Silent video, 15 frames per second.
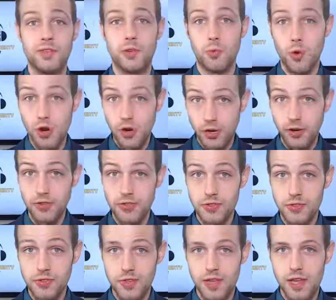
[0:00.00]
of the
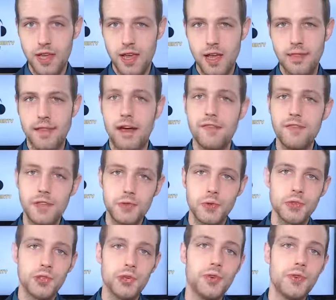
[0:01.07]
workers. Now, if this were
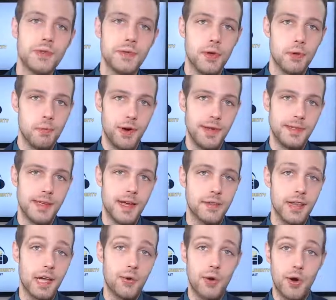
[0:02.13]
true, as Sol points out,
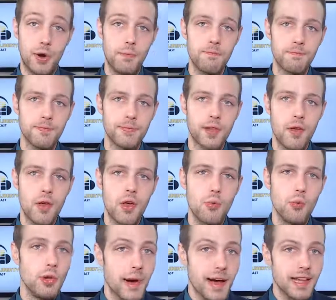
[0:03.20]
then, quote,
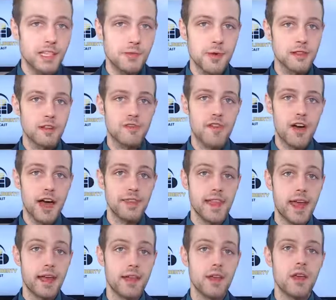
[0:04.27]
we might expect to find
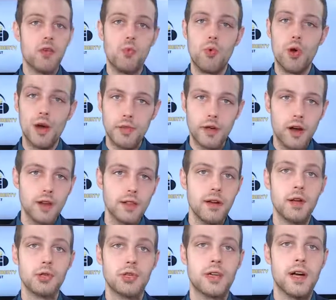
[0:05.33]
that where there are
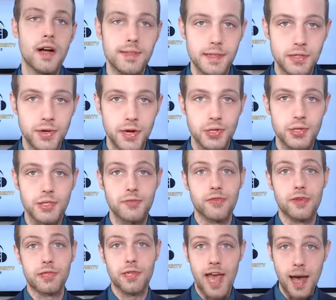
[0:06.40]
larger concentrations of
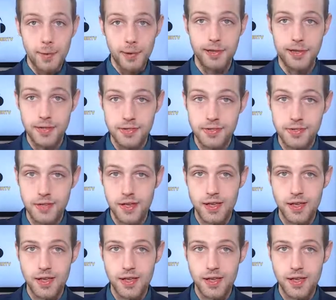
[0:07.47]
rich capitalists,